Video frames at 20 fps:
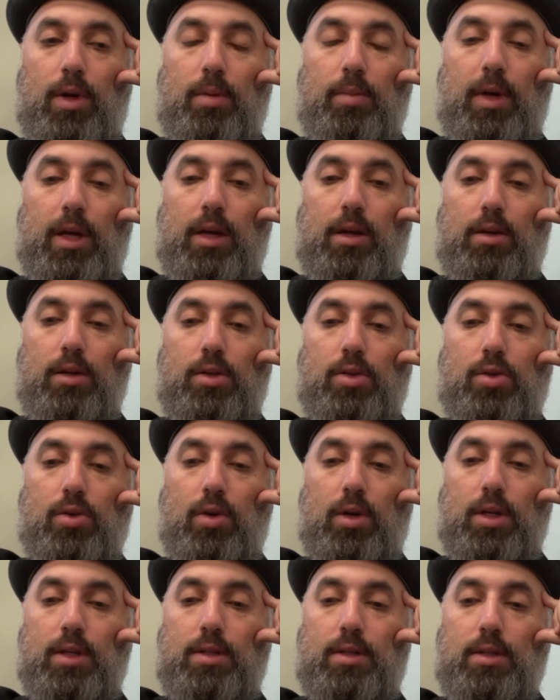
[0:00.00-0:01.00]
to make good
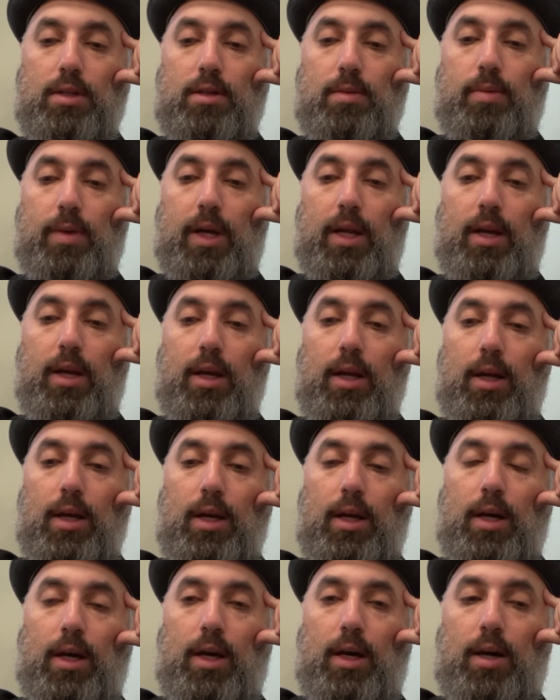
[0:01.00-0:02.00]
choices, but
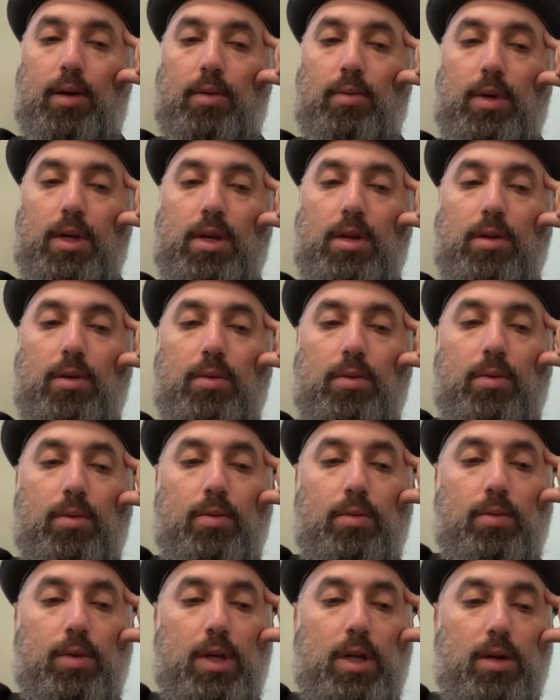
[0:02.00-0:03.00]
when
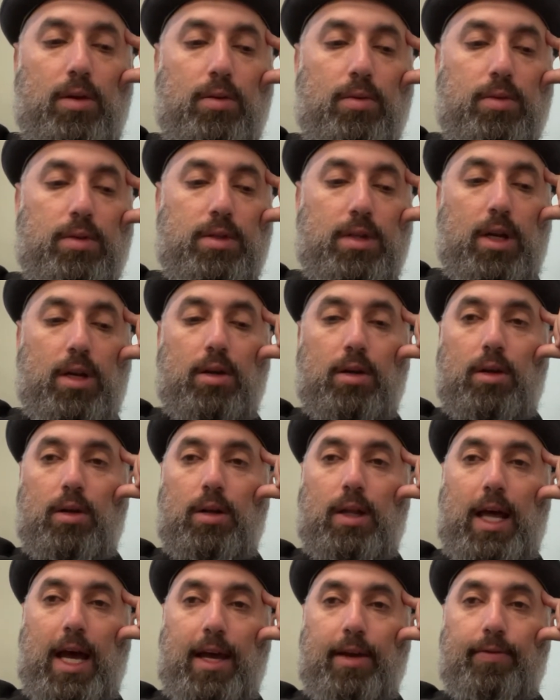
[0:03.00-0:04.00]
you center your
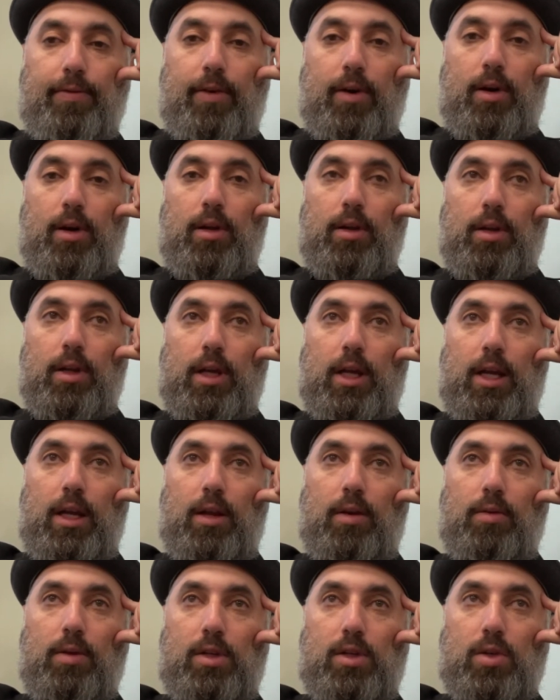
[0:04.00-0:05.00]
life on
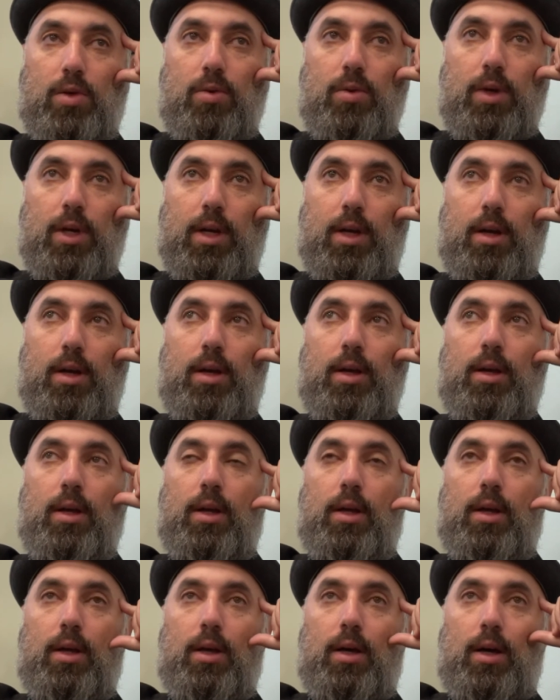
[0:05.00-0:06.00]
getting rich quick,
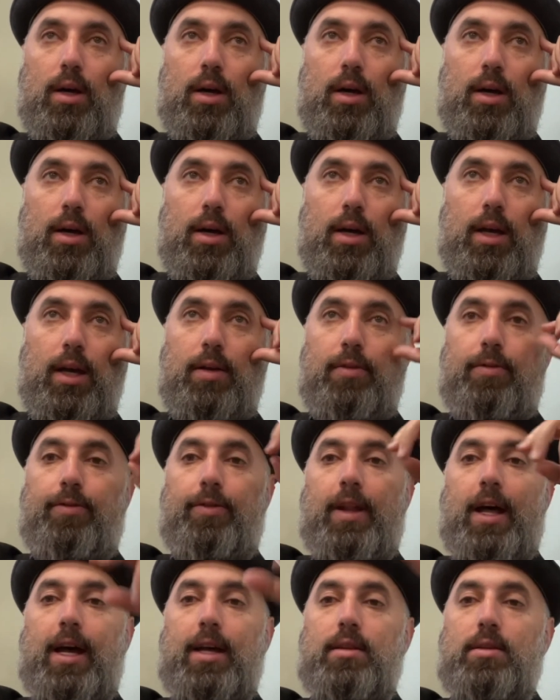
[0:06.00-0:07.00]
it
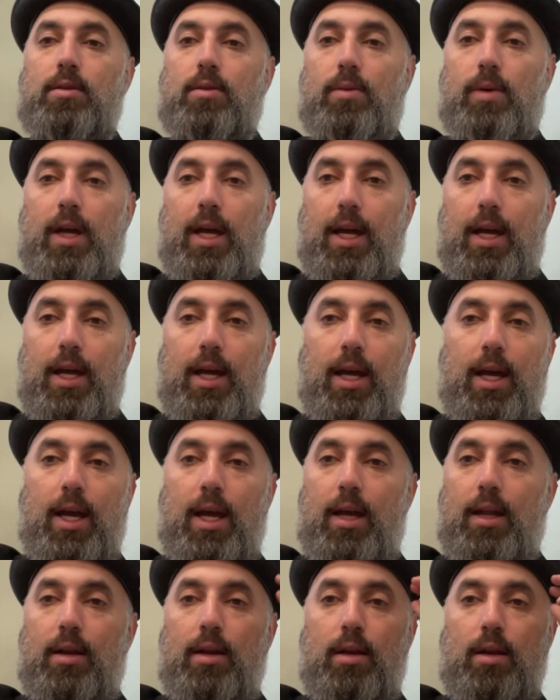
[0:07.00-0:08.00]
flies away,
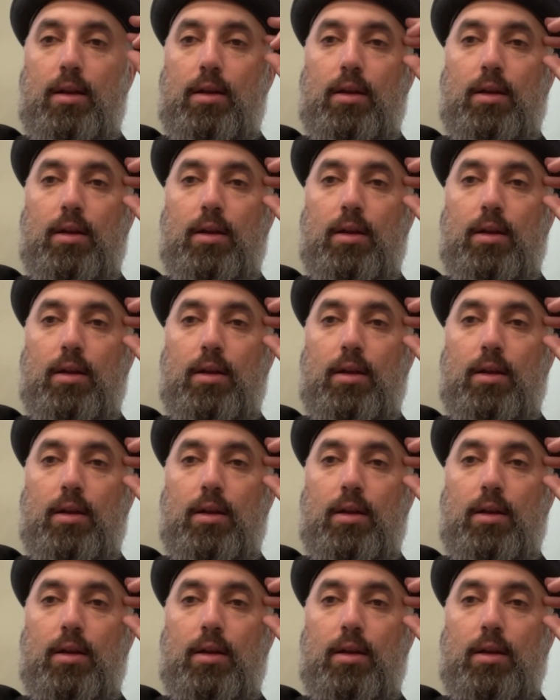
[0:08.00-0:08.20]
and